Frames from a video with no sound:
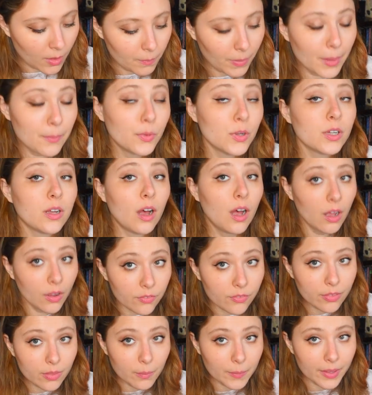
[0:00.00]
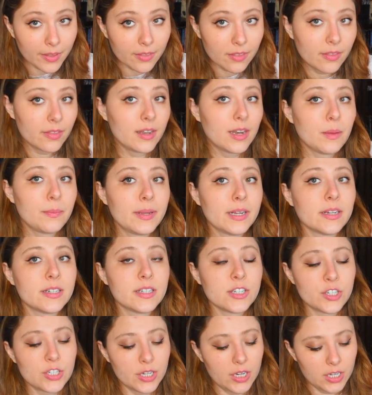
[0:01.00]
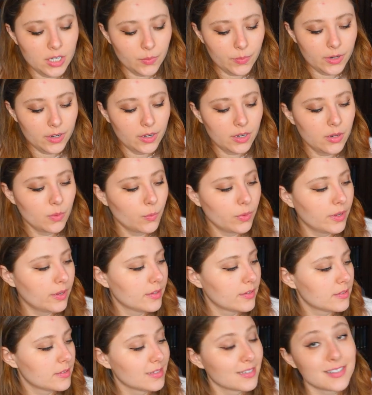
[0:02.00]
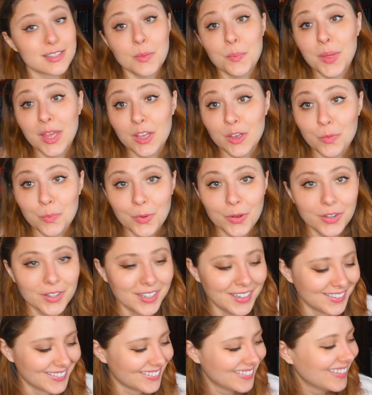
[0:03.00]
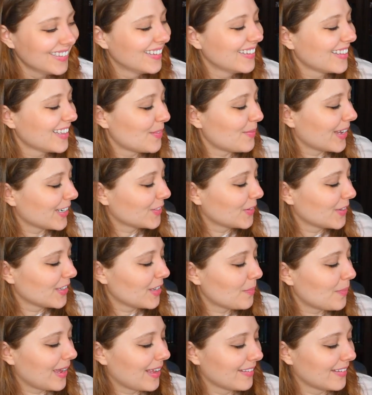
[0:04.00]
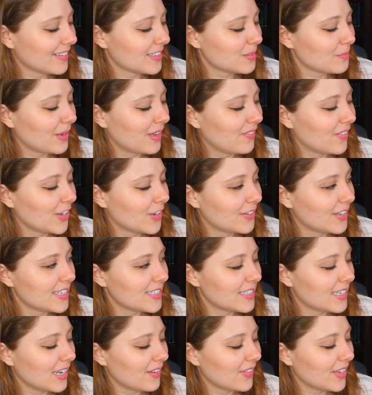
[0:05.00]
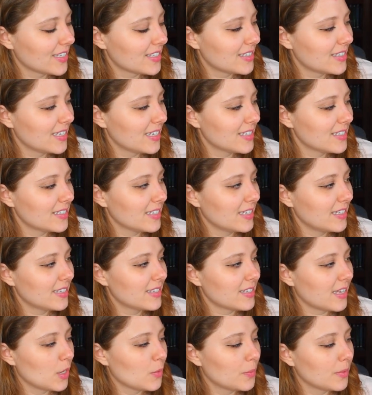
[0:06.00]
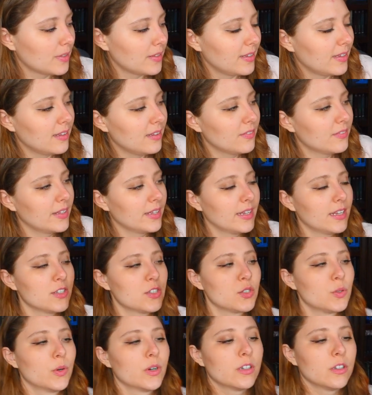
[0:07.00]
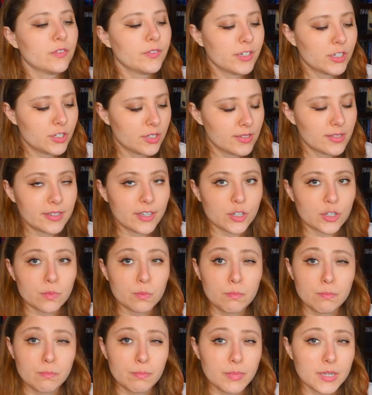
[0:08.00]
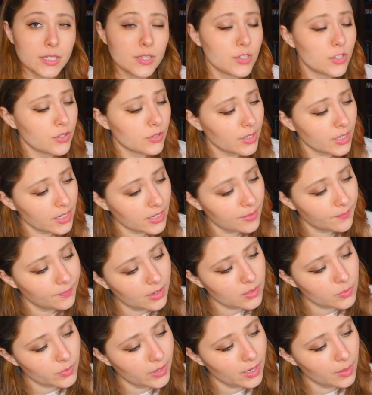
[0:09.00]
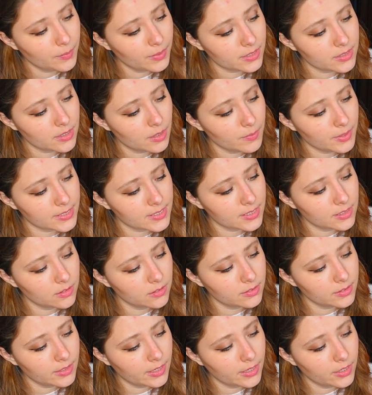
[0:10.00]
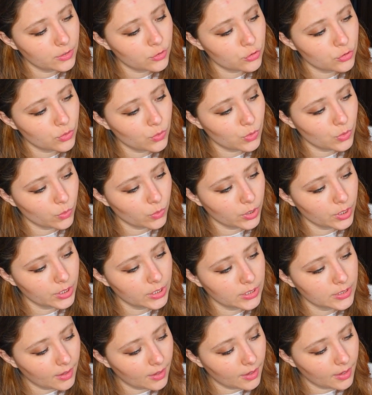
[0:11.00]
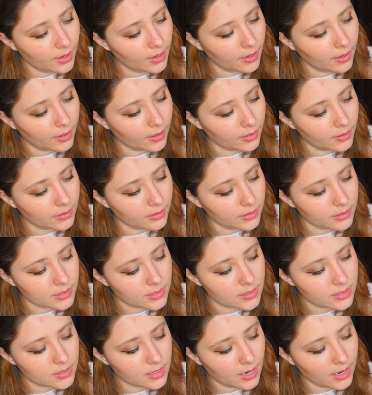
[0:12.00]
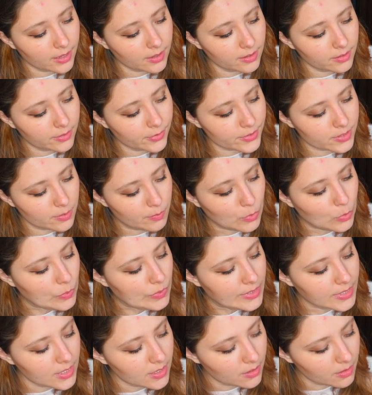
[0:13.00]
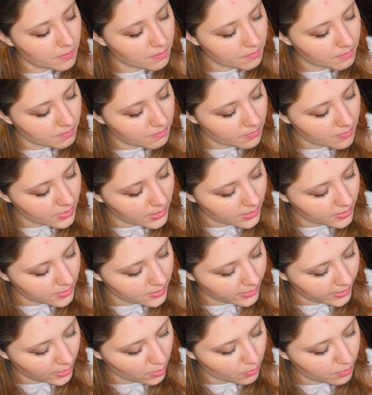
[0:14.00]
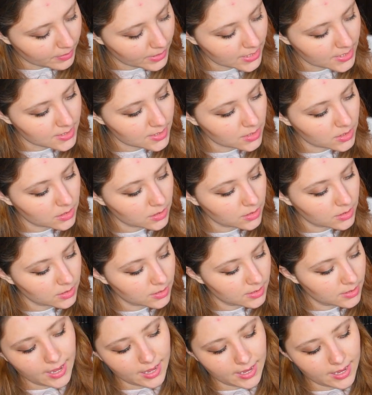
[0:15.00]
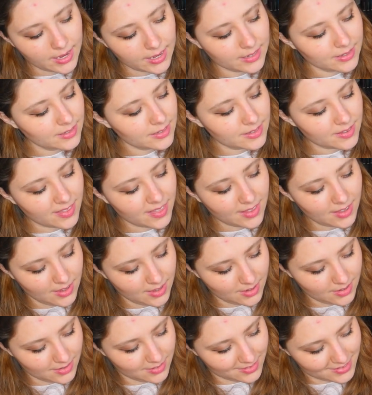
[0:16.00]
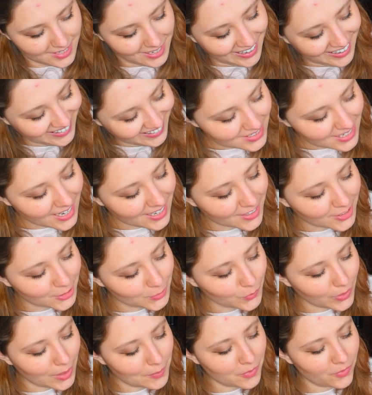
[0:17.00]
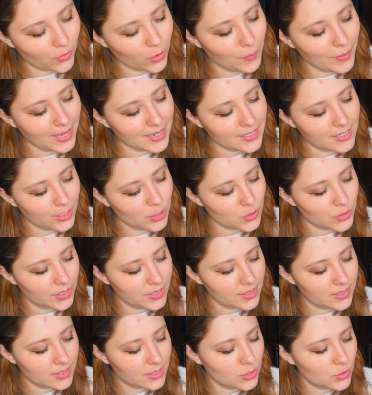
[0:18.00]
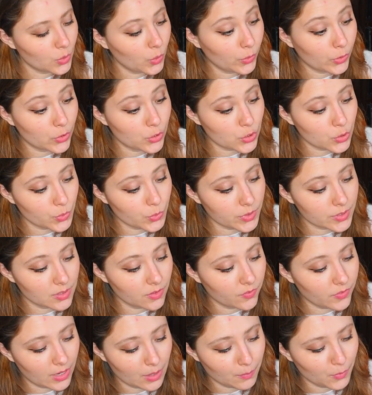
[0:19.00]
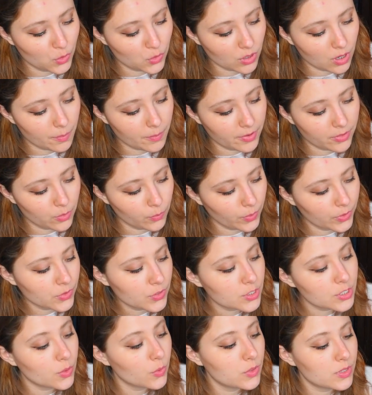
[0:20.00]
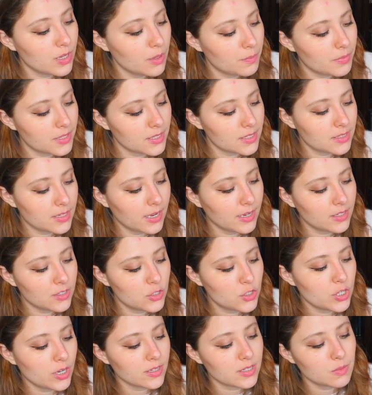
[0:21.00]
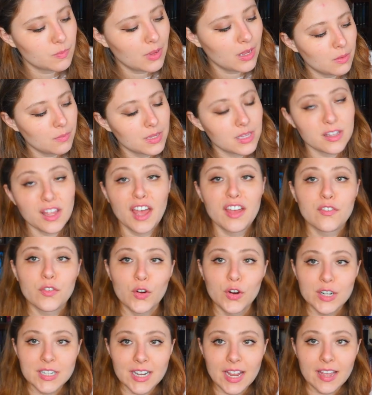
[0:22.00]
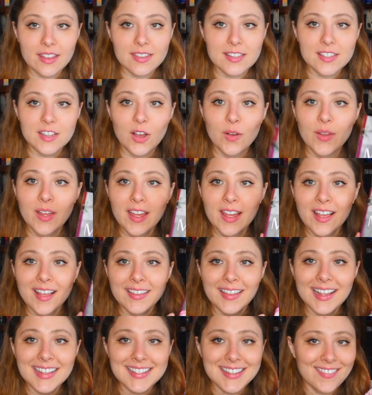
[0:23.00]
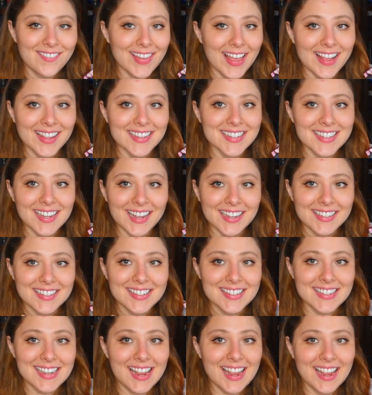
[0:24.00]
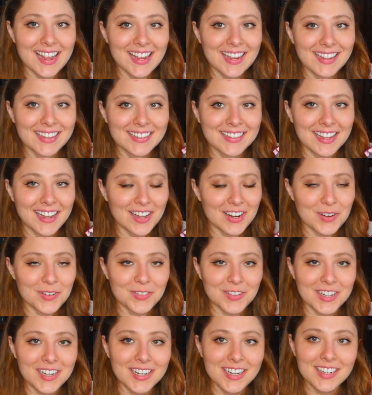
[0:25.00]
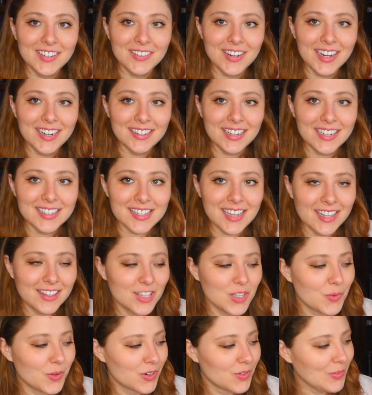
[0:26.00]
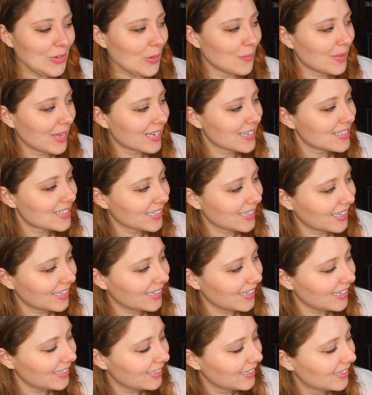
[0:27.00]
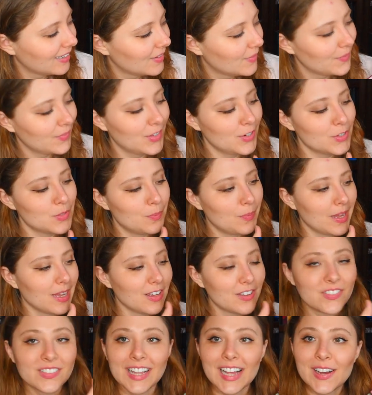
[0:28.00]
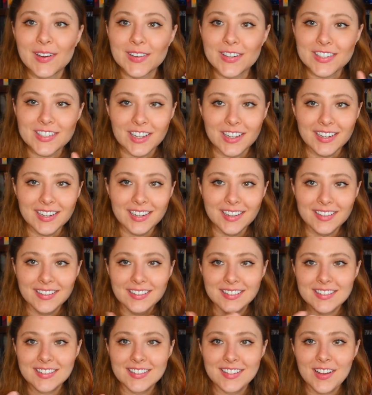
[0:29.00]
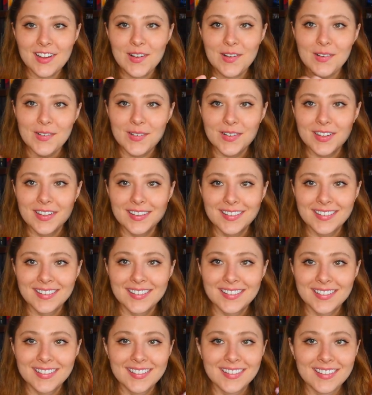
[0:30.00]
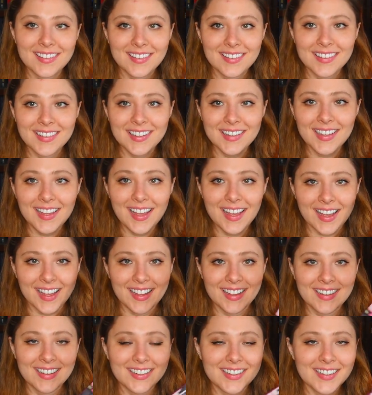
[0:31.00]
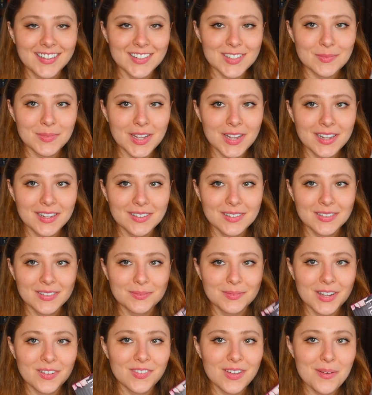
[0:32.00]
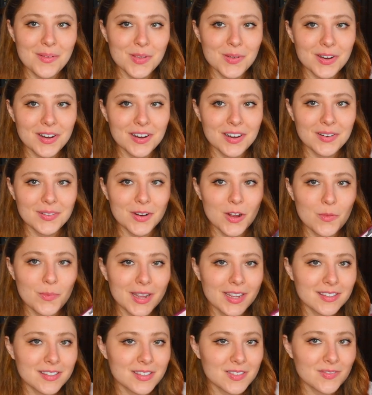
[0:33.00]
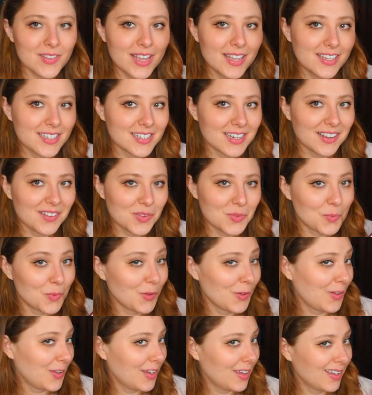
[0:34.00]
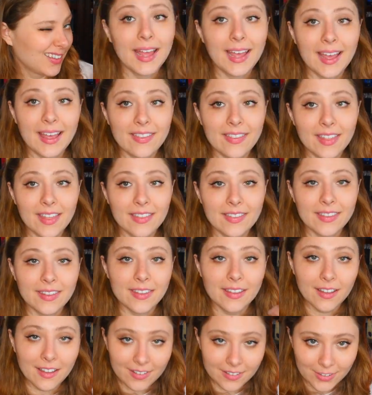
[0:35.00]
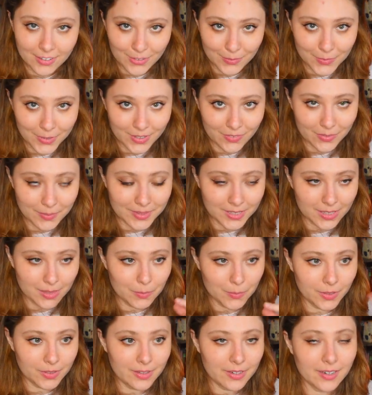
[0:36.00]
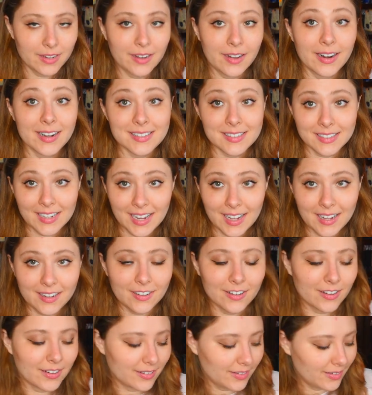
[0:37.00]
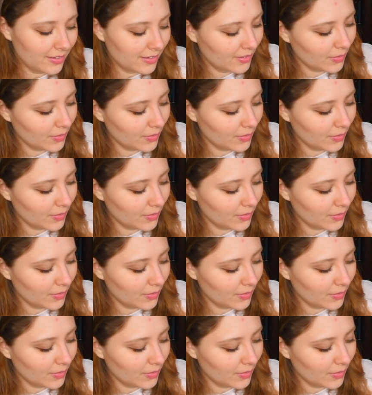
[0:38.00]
my book of the month that I picked in January was, this is the pink book, The Magnolia Palace by Fiona Davis. This is, I believe, like historical fiction slash mystery is why I picked it up. It's Gilded Age New York, and I think there's a museum and like a puzzle and things. Tangled web of romantic trysts, stolen jewels, and family drama that runs so deep the stakes just be life or death. So that's a Valentine's Day kind of read, right? It's had the word romantic in it. There's pink flowers on it, so yeah, here's my, my February romance Valentine's book. And then the other Book of the Month Club book that I got as an add-on